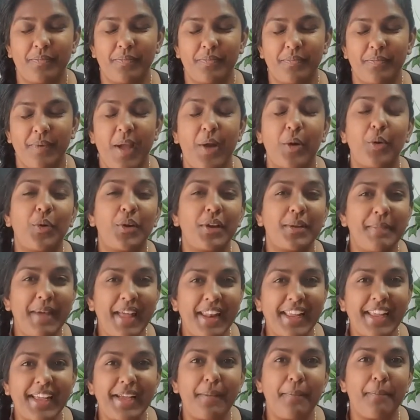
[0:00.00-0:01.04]
my
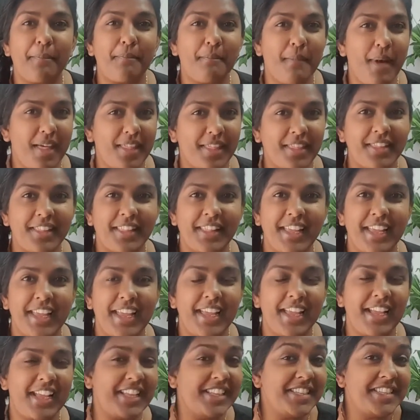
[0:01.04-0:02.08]
automatic motherly
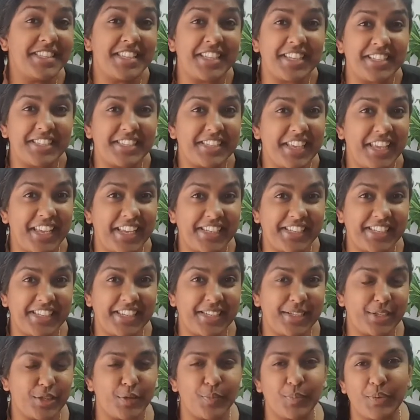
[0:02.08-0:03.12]
instincts kicked in
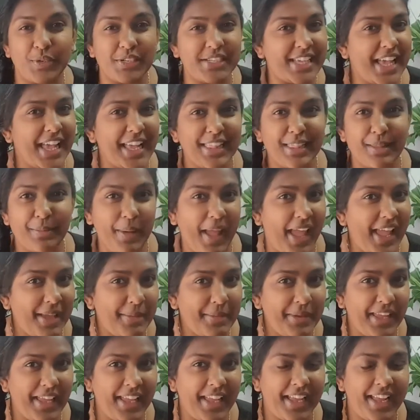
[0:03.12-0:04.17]
to protect the
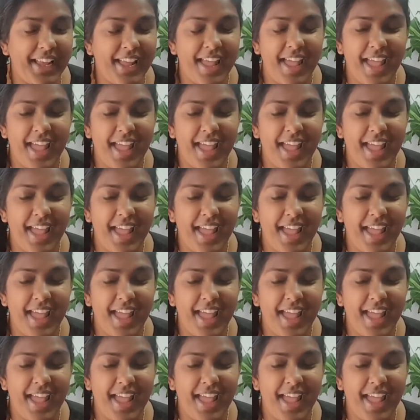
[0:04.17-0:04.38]
baby.